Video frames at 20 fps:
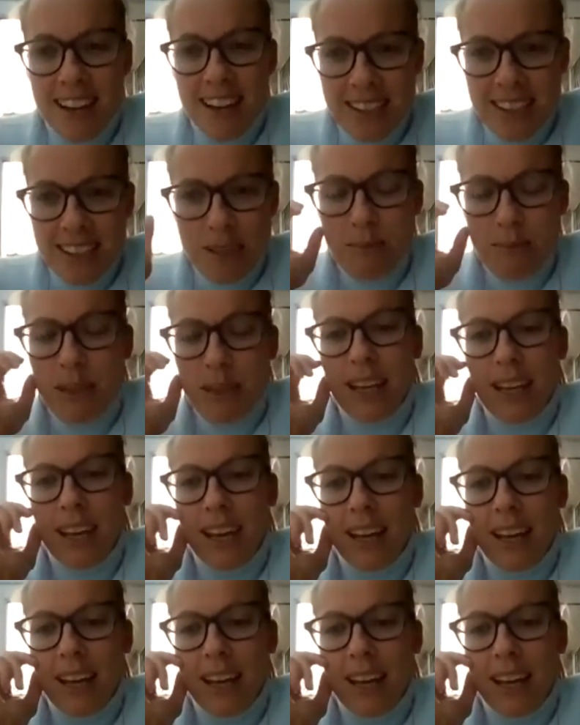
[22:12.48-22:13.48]

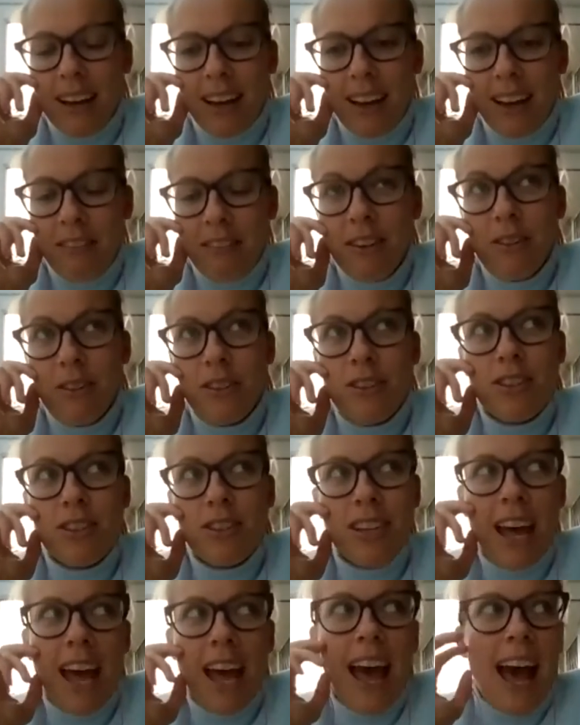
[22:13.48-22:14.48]
disability, and if you
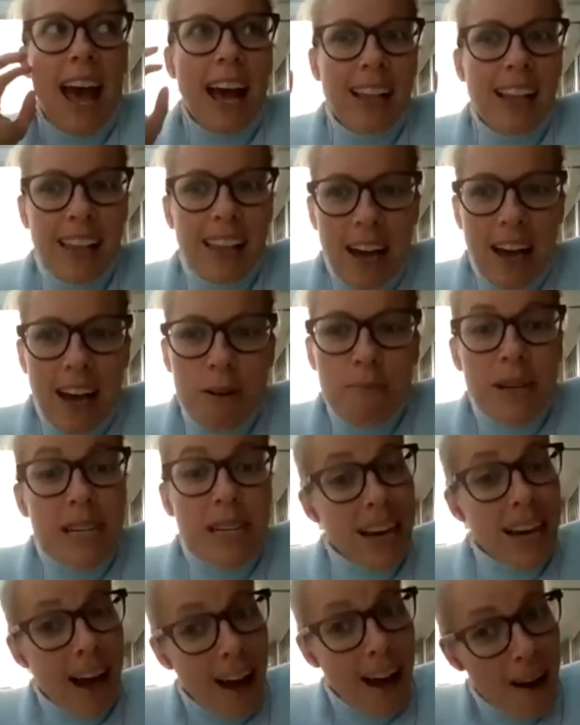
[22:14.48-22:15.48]
just allow me
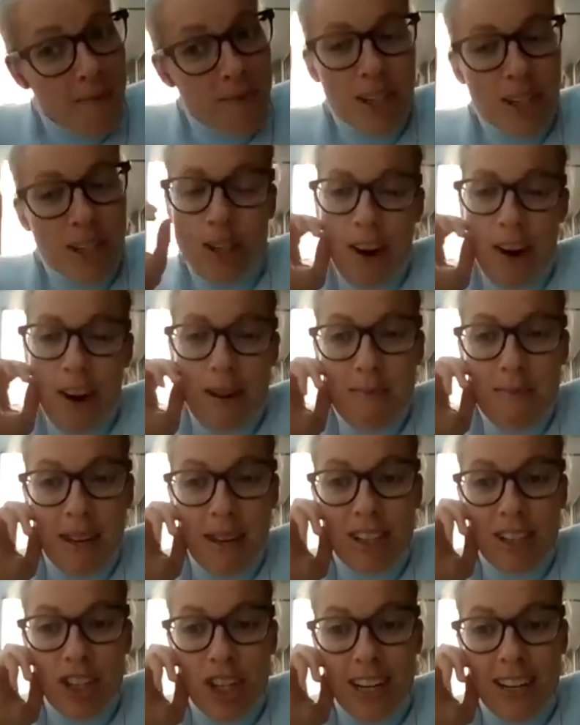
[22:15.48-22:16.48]
time to try and make
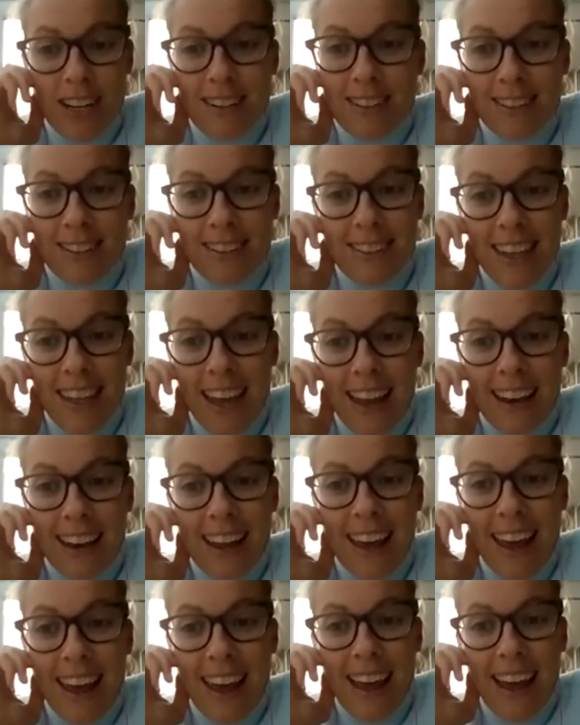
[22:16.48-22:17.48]
the changes, then
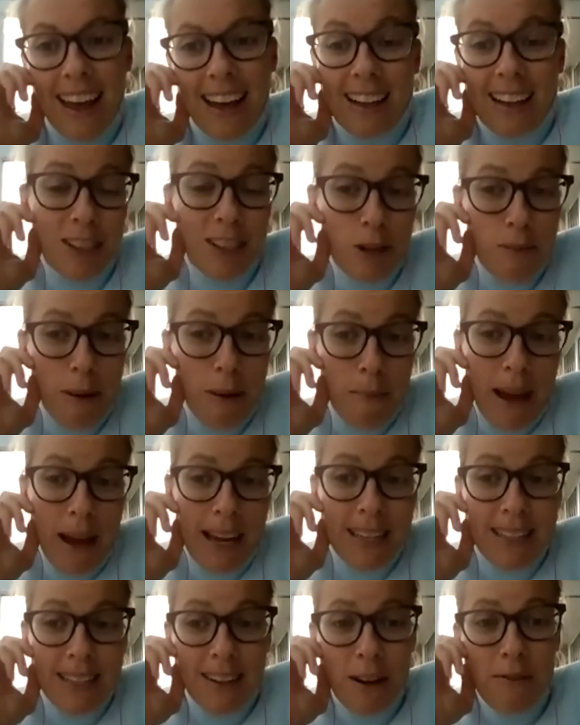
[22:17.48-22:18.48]
I'll do my
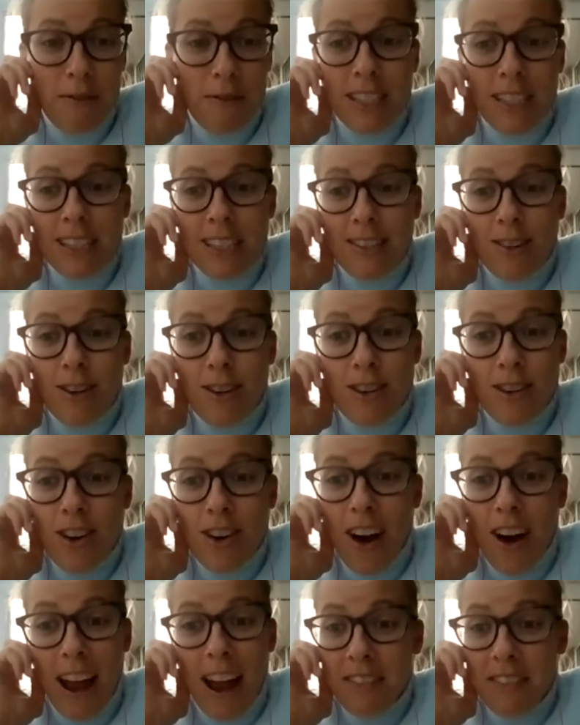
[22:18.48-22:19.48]
best. I obviously don't
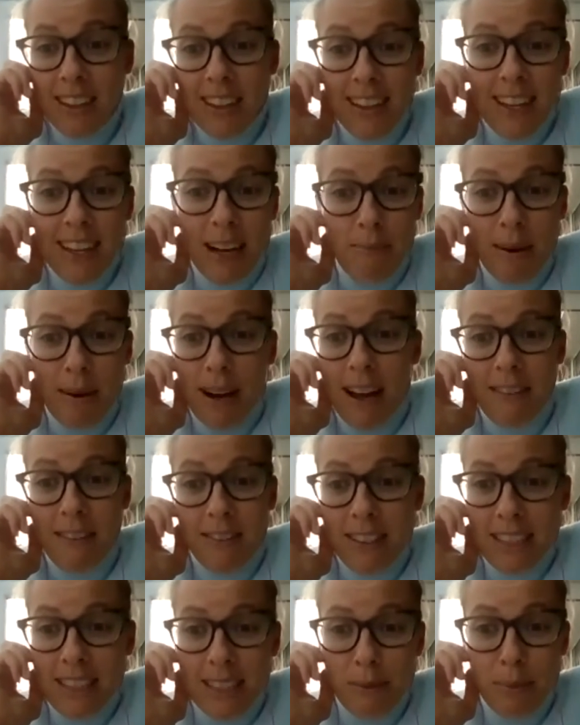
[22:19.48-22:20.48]
know everything about
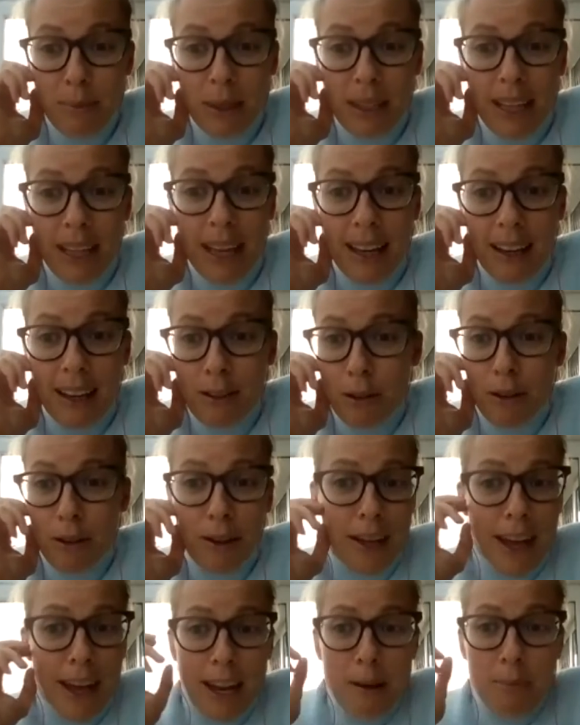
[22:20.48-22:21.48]
every disability. I don't
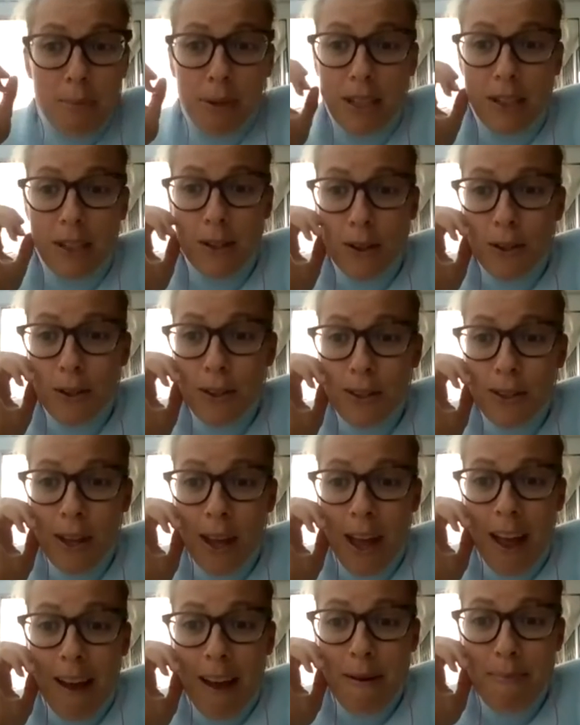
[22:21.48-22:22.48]
think anybody does,
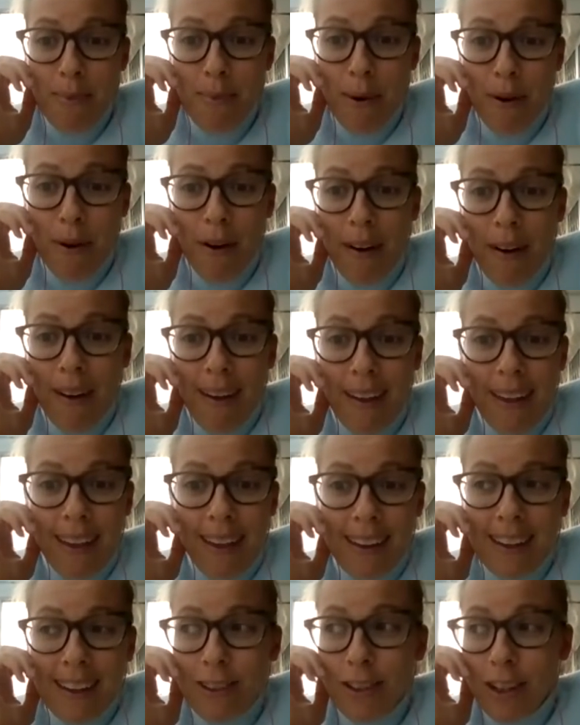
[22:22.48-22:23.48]
but
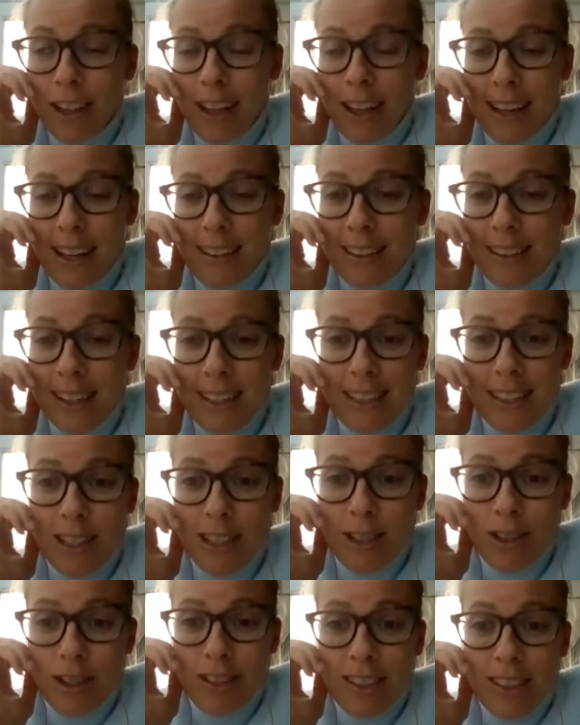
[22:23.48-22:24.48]
let's
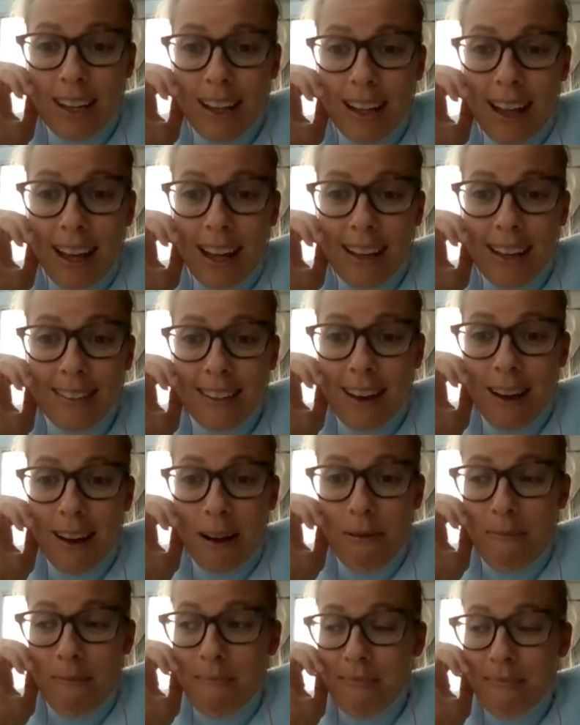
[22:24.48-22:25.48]
discuss it. Let's
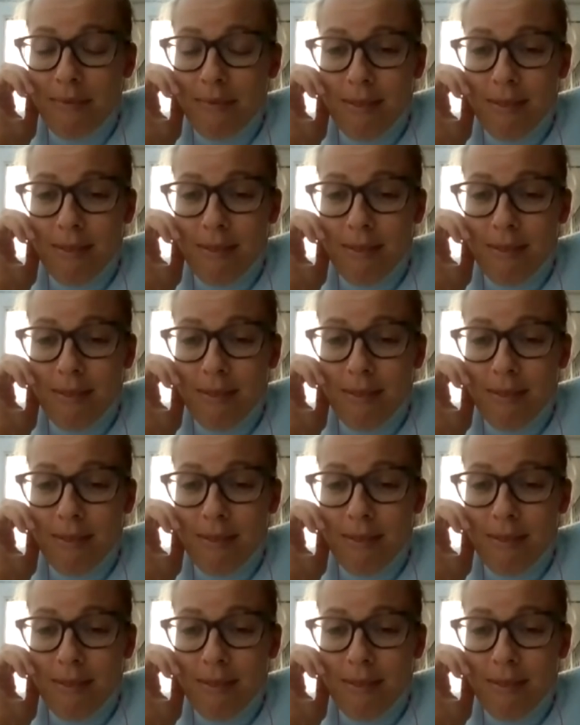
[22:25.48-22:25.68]
you